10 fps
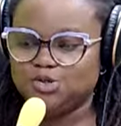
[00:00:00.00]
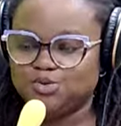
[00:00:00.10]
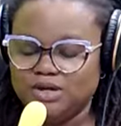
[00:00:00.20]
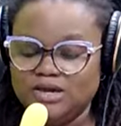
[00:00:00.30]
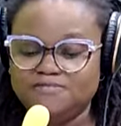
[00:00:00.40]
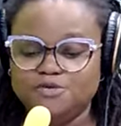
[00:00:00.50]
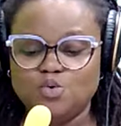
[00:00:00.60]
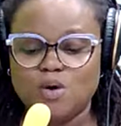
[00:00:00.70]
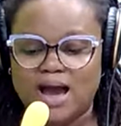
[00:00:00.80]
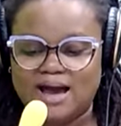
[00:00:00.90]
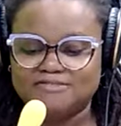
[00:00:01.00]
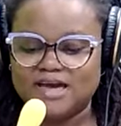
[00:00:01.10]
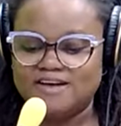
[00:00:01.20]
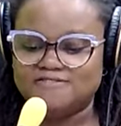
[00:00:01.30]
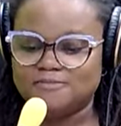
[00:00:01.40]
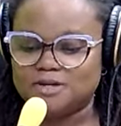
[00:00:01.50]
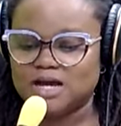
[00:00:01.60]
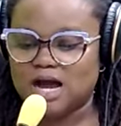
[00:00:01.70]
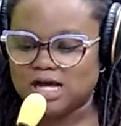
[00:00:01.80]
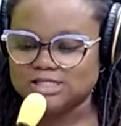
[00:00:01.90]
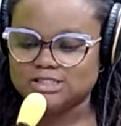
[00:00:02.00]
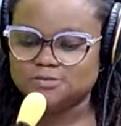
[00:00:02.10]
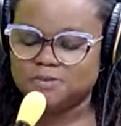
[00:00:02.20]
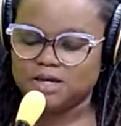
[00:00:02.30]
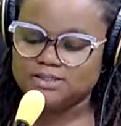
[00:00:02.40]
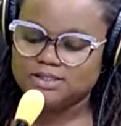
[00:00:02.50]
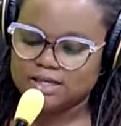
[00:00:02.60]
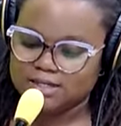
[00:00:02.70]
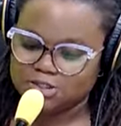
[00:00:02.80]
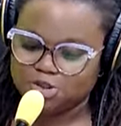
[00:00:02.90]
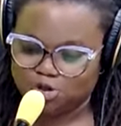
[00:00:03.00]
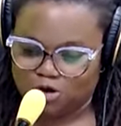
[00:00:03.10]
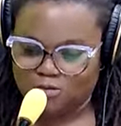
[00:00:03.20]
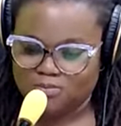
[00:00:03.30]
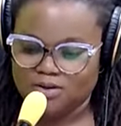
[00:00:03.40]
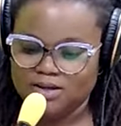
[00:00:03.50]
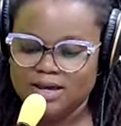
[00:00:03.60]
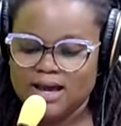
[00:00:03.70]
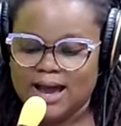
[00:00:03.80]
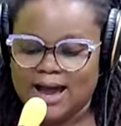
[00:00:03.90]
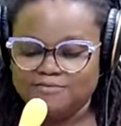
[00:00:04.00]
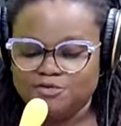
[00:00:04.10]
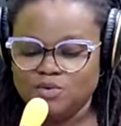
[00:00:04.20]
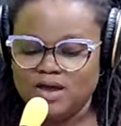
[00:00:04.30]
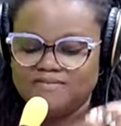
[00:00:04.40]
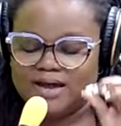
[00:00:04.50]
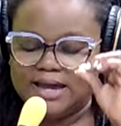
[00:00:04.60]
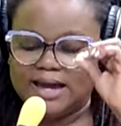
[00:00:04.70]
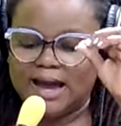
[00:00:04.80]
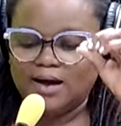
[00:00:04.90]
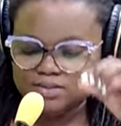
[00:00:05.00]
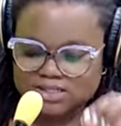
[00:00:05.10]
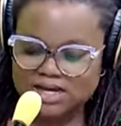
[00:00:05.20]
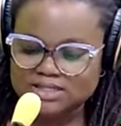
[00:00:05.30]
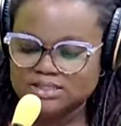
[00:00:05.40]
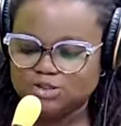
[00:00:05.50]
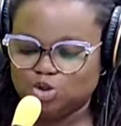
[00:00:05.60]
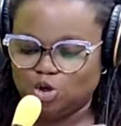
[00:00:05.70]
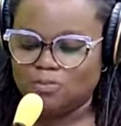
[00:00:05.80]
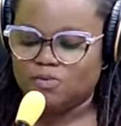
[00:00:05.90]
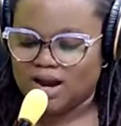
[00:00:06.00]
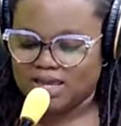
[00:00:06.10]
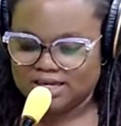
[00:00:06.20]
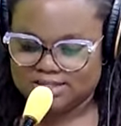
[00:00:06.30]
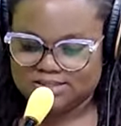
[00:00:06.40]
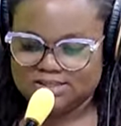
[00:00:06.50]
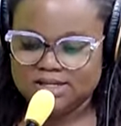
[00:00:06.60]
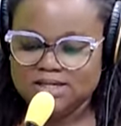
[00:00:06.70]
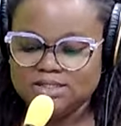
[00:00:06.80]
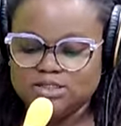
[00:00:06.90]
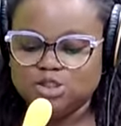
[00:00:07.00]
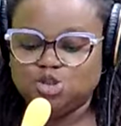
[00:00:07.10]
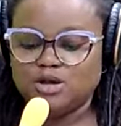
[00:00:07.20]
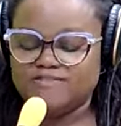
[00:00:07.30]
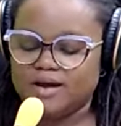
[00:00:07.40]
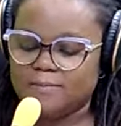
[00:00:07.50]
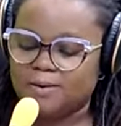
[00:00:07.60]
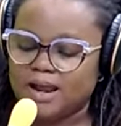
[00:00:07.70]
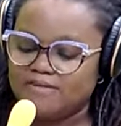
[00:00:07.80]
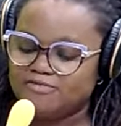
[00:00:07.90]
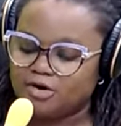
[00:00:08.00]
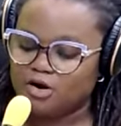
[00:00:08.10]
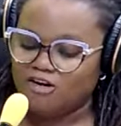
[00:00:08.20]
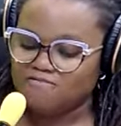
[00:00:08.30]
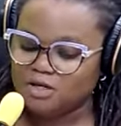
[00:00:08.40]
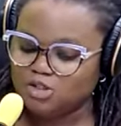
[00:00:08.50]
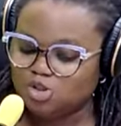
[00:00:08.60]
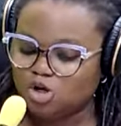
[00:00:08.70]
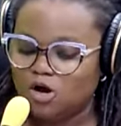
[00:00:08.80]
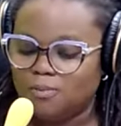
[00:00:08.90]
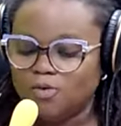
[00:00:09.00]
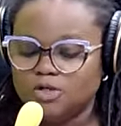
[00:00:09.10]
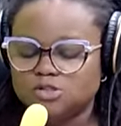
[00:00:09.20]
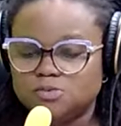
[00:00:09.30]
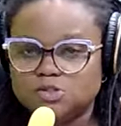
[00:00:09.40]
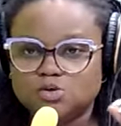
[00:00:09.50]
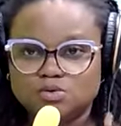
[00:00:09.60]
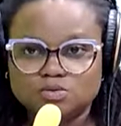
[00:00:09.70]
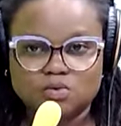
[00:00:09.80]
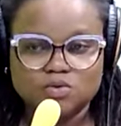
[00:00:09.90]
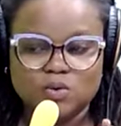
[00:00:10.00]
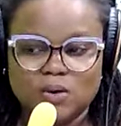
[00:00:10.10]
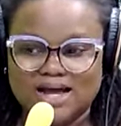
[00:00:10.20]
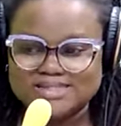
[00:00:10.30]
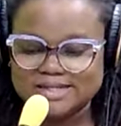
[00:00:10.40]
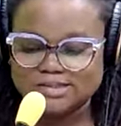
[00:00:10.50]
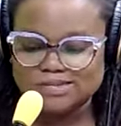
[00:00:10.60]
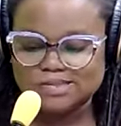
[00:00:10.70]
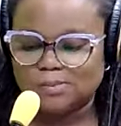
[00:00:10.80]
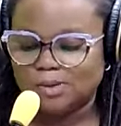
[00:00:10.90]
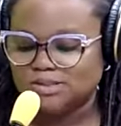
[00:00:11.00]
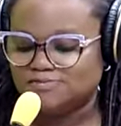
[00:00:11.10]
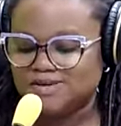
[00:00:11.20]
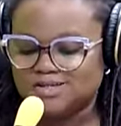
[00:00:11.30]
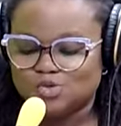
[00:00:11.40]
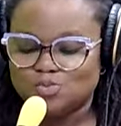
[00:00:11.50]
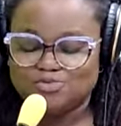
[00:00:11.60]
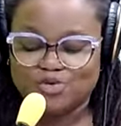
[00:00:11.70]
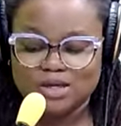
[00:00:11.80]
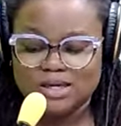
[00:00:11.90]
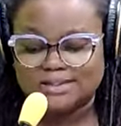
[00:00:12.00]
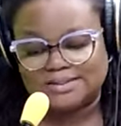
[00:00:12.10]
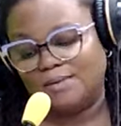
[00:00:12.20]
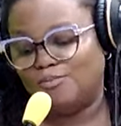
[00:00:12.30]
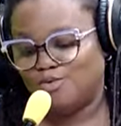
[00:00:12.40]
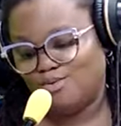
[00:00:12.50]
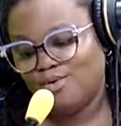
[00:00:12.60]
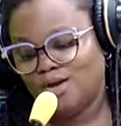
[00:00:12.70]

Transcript: you if you have ever been asked to pay to get a job. Have you ever encountered job racket? Did you ever apply for a government job only to be told, oh, you gotta settle somebody first though before you get a more?